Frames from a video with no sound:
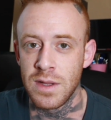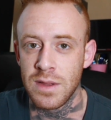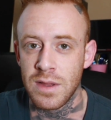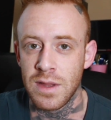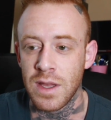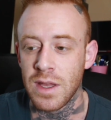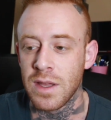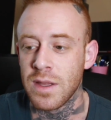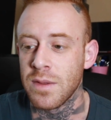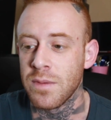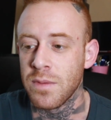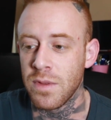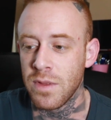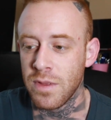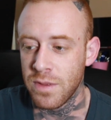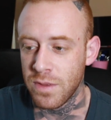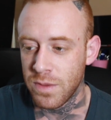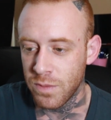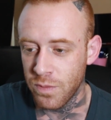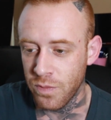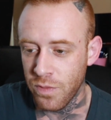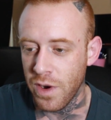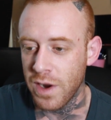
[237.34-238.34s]
Like
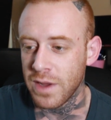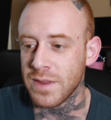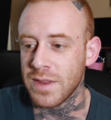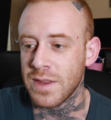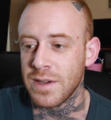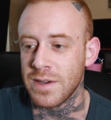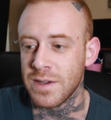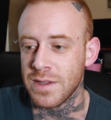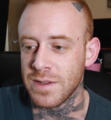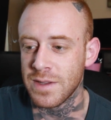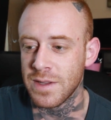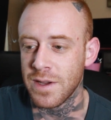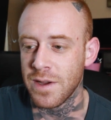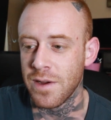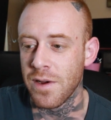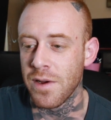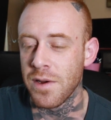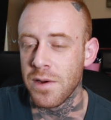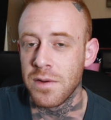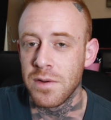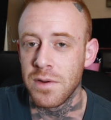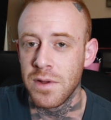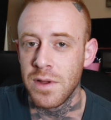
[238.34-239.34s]
right then and
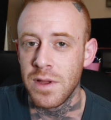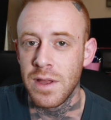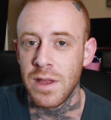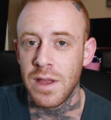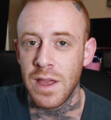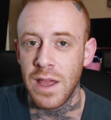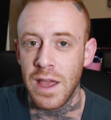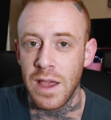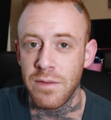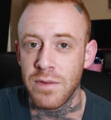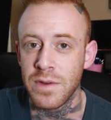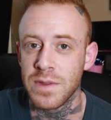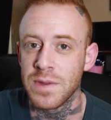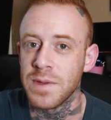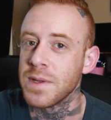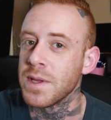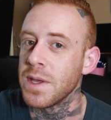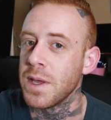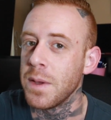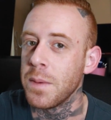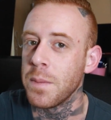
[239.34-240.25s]
there, everything